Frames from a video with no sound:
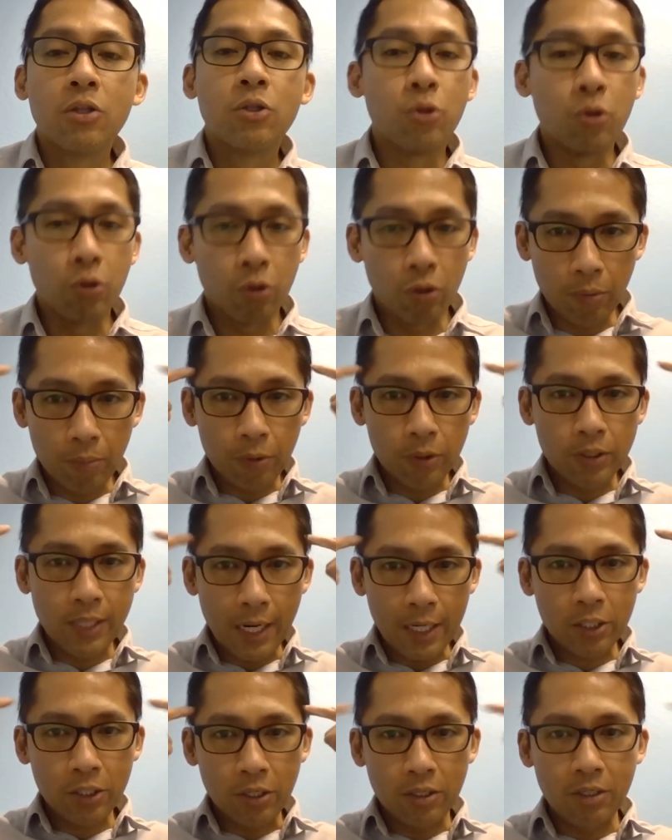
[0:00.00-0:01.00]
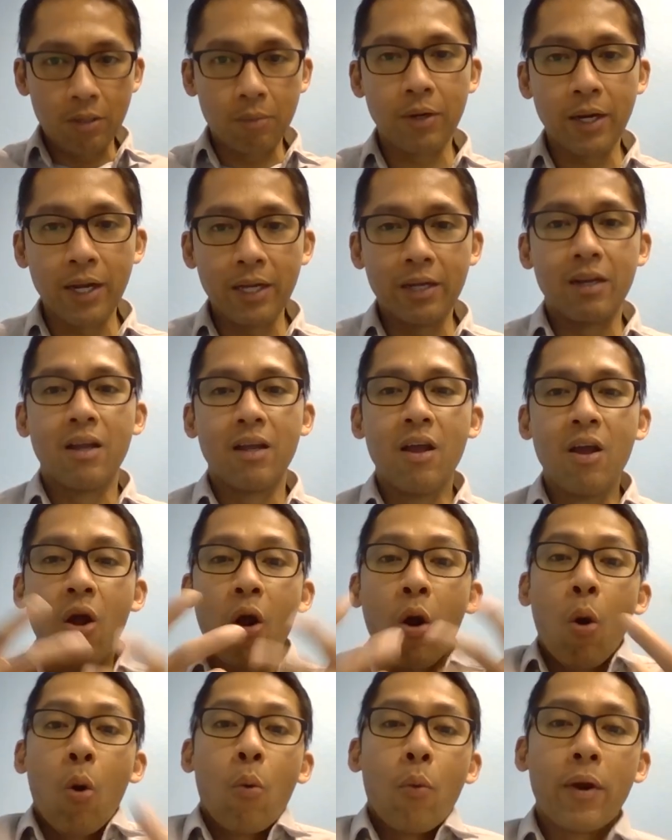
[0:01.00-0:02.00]
Neuroprotection, the brain,
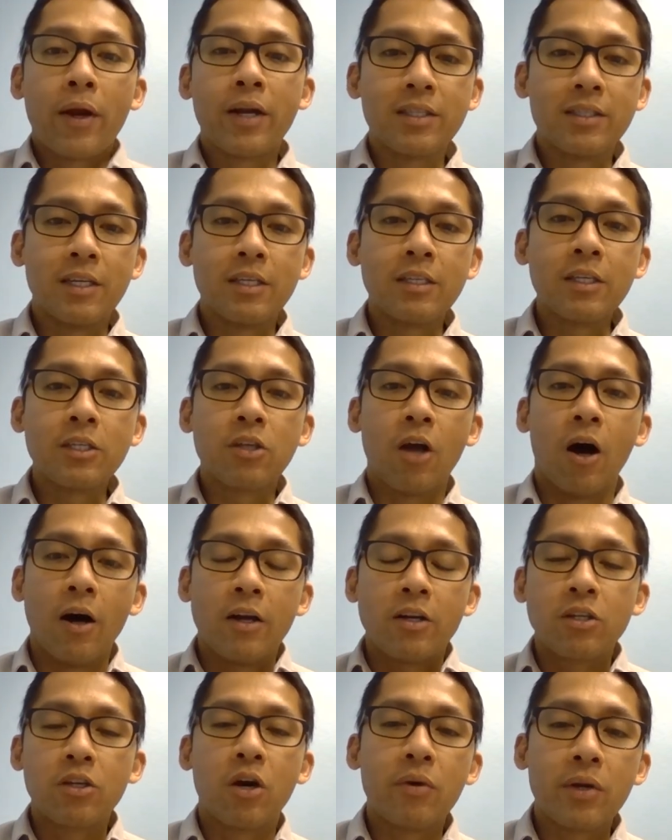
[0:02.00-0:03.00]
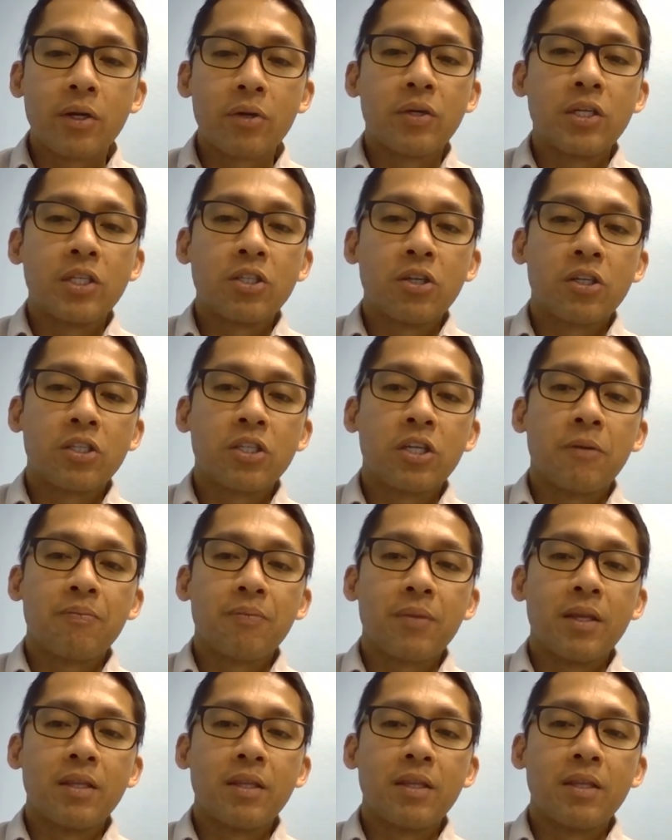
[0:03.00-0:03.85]
where this is ongoing research